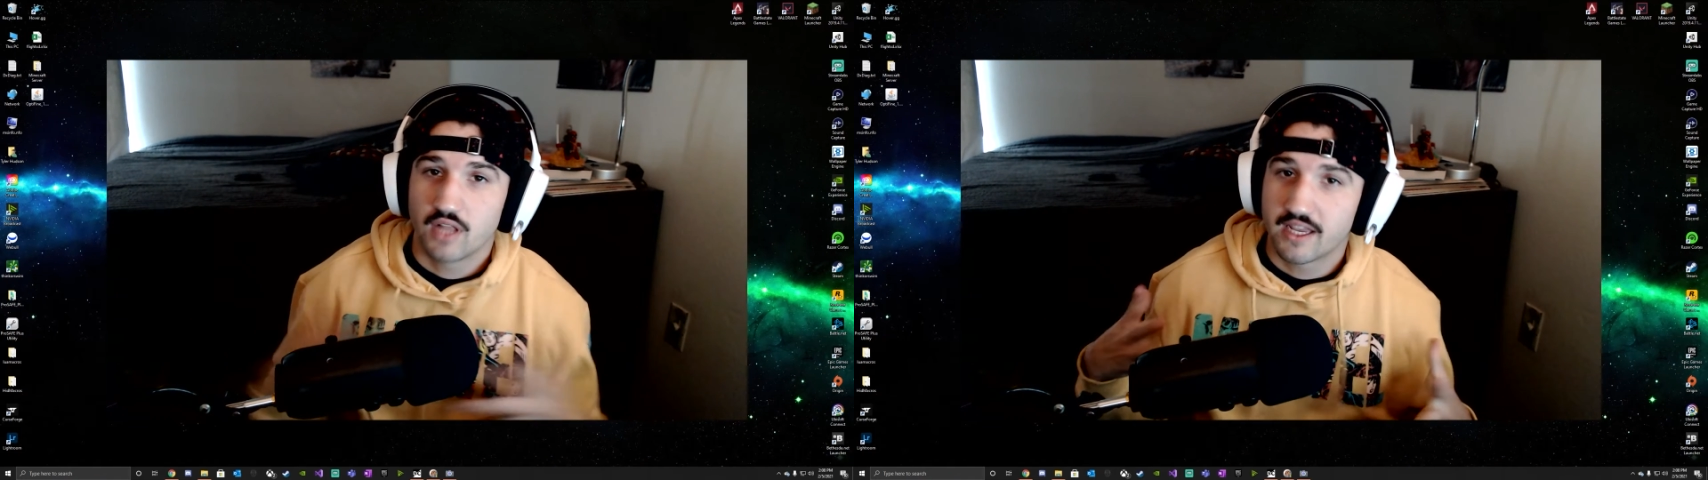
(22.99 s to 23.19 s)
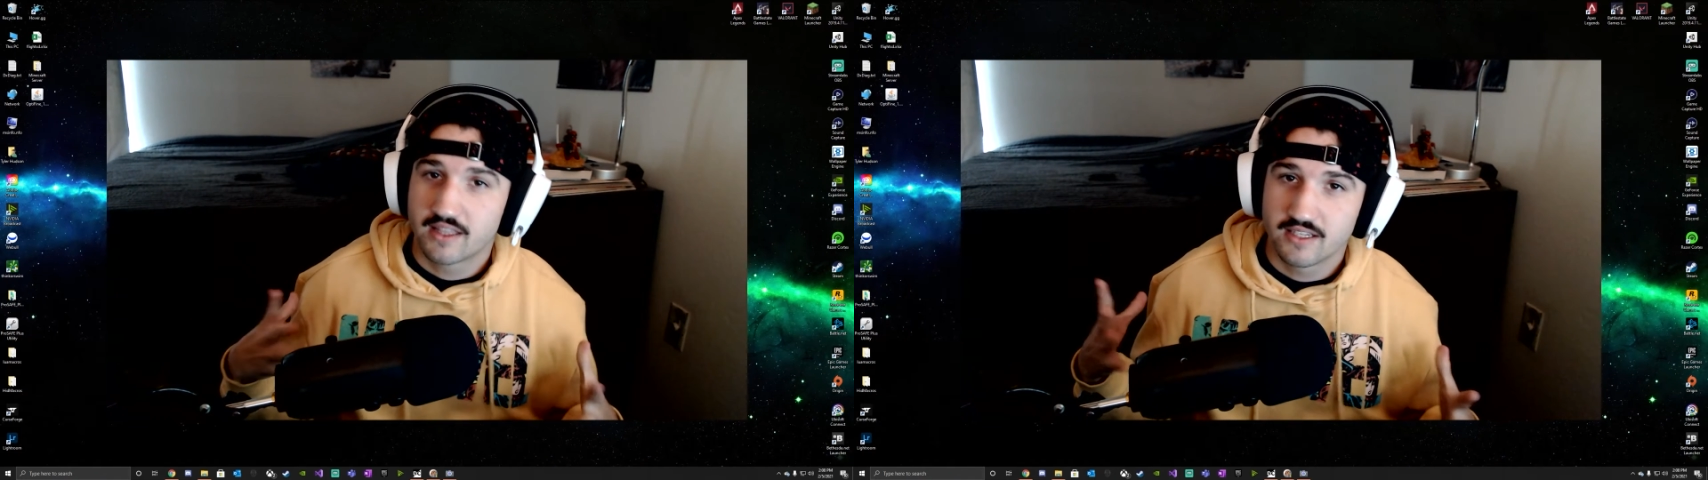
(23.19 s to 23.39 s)

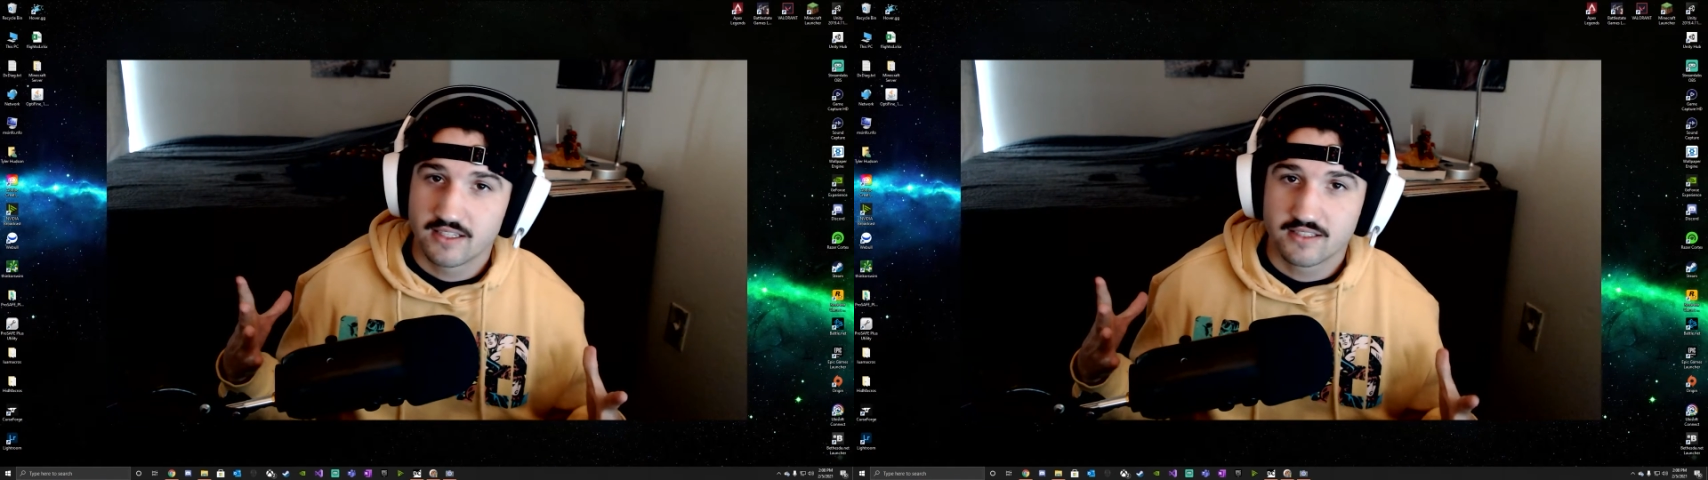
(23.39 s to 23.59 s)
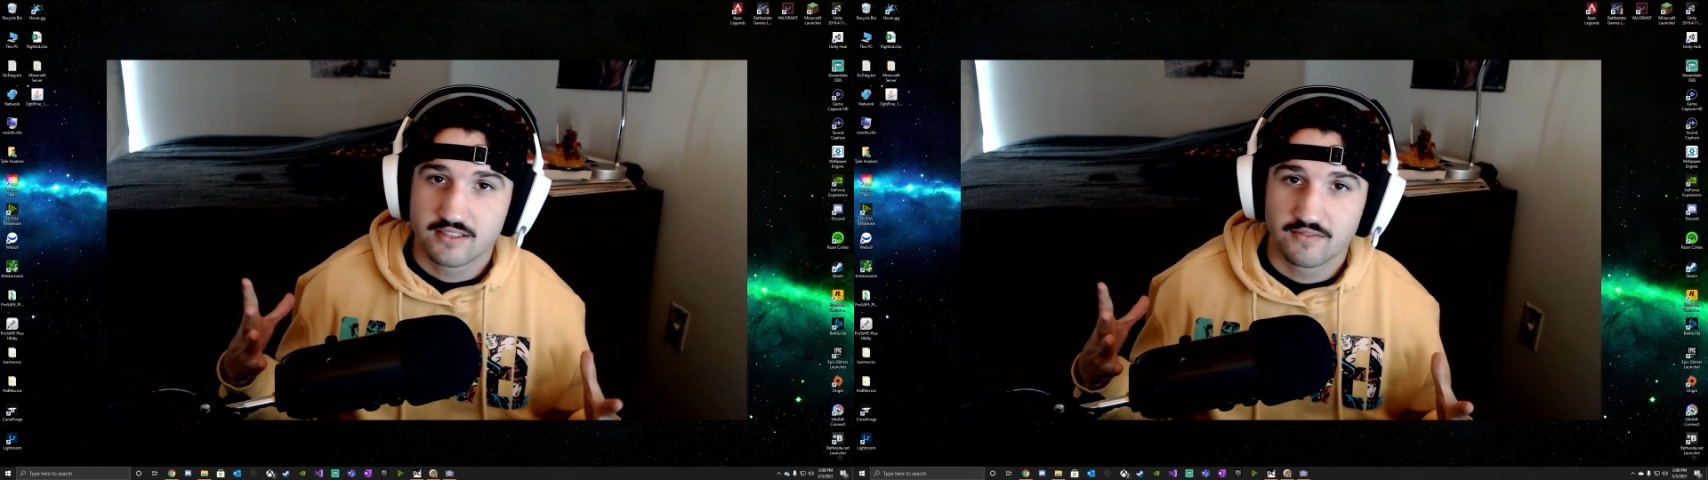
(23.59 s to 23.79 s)
like
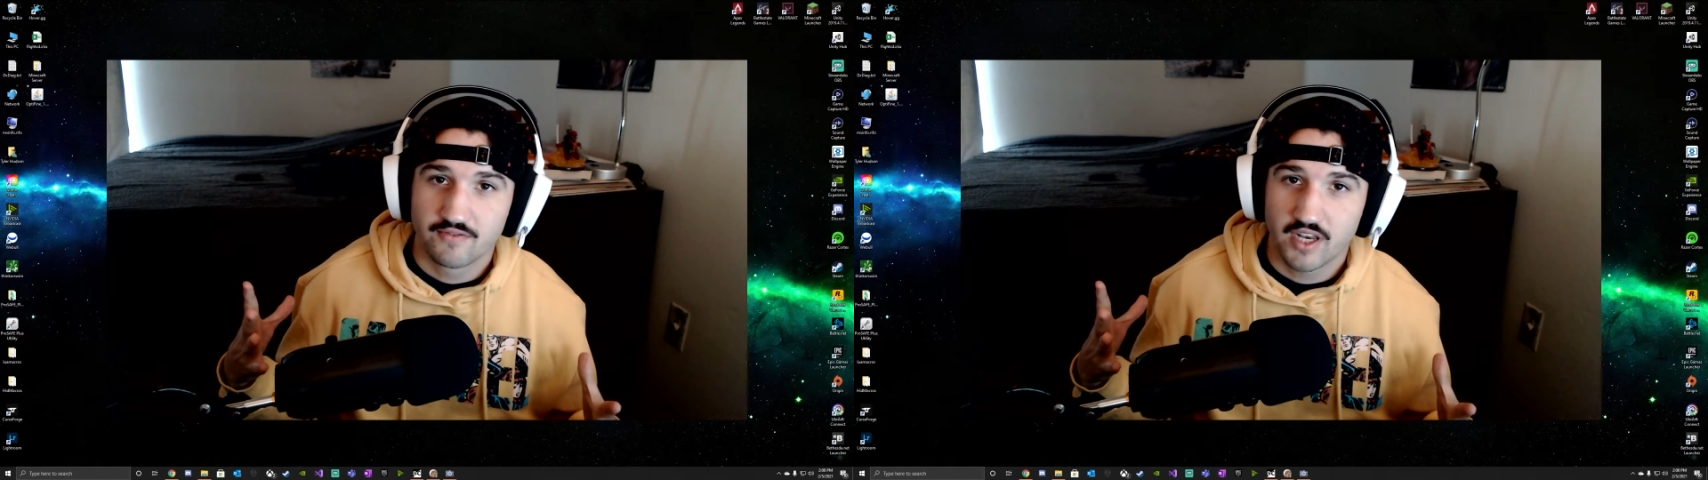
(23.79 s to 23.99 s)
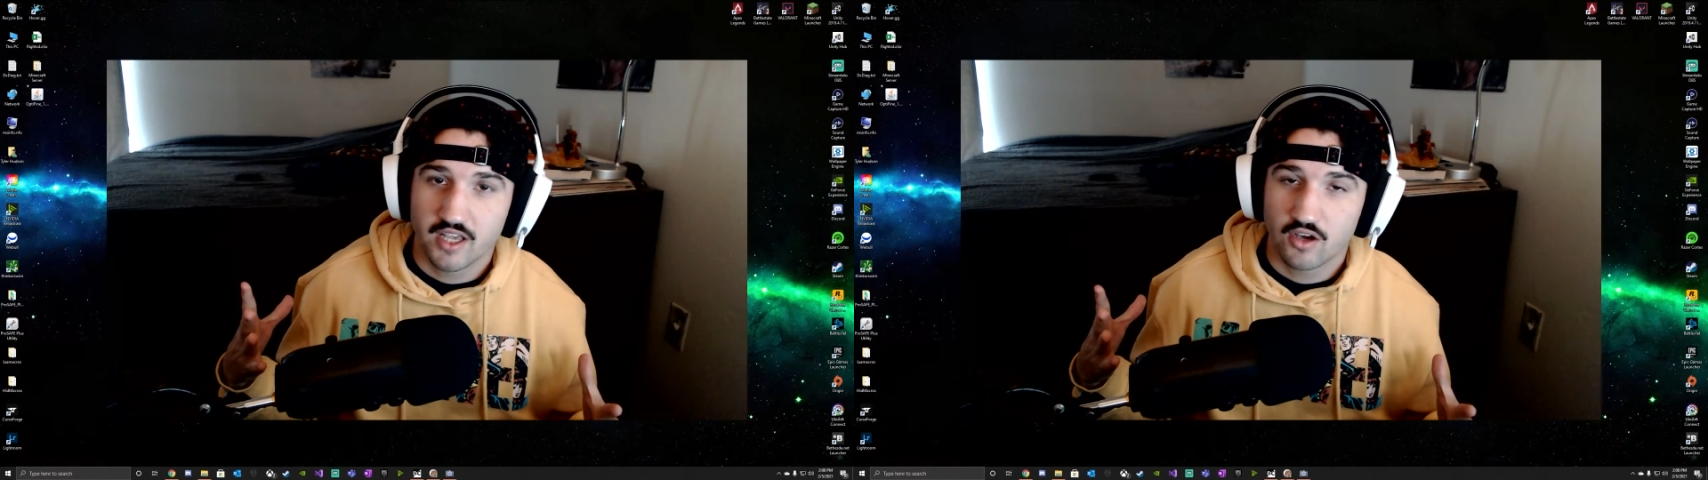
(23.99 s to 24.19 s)
this
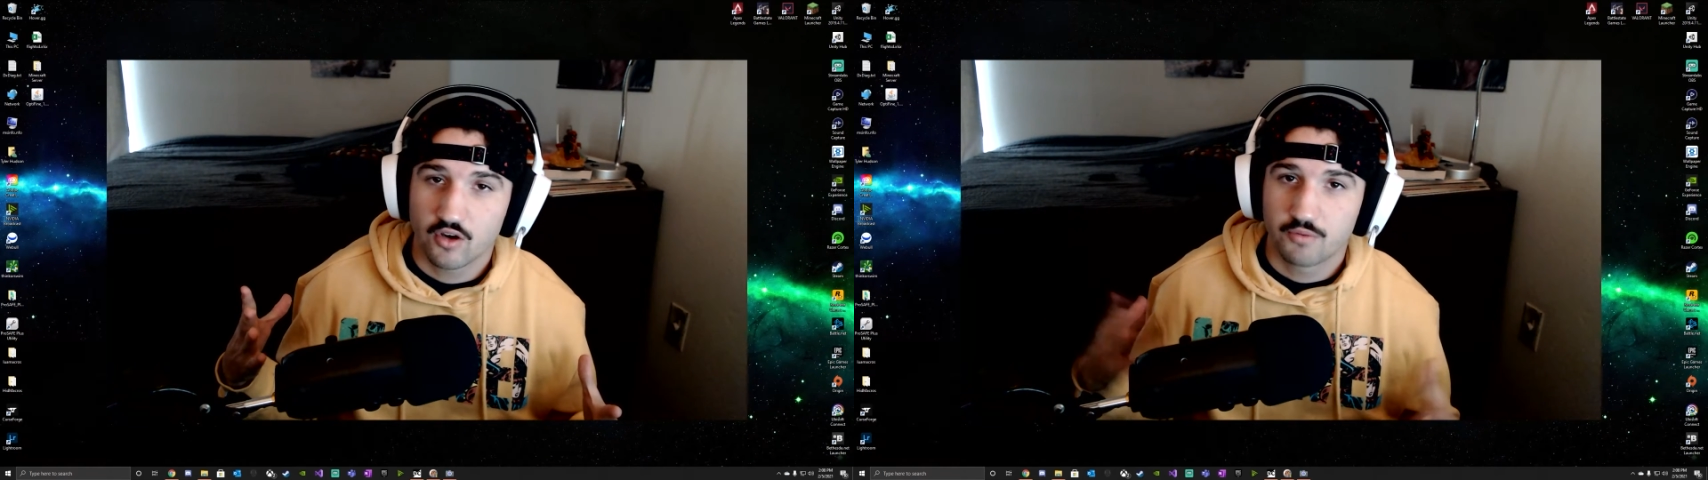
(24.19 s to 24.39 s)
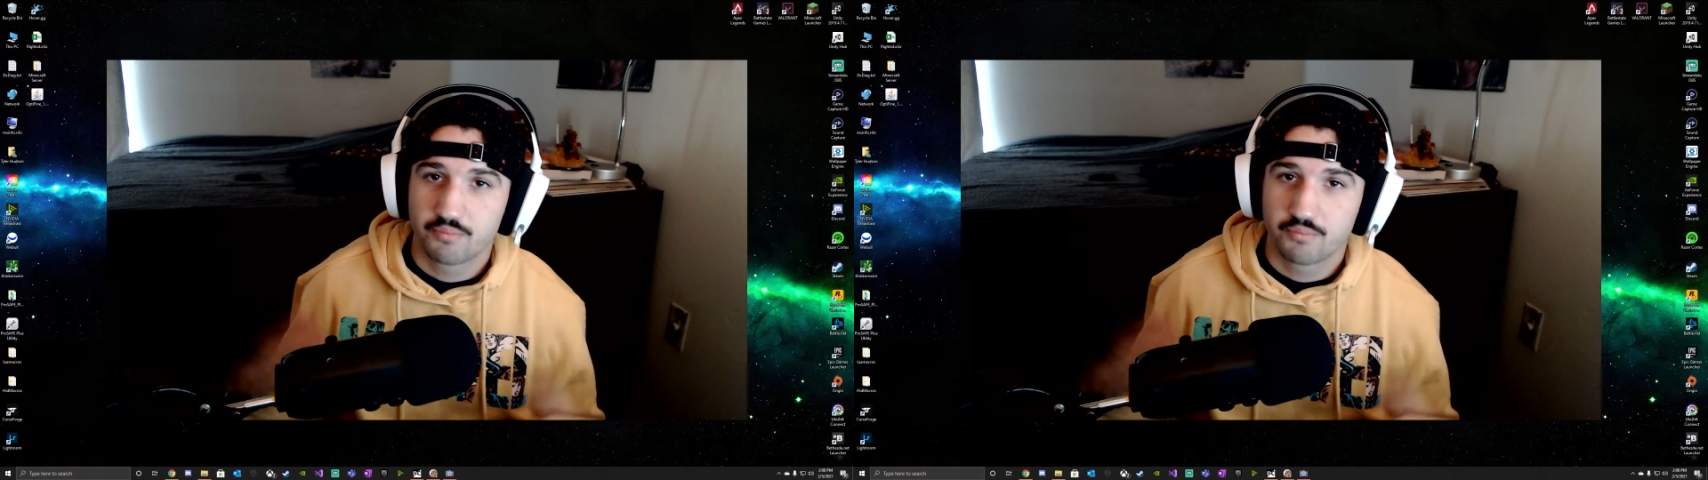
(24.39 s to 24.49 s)
video,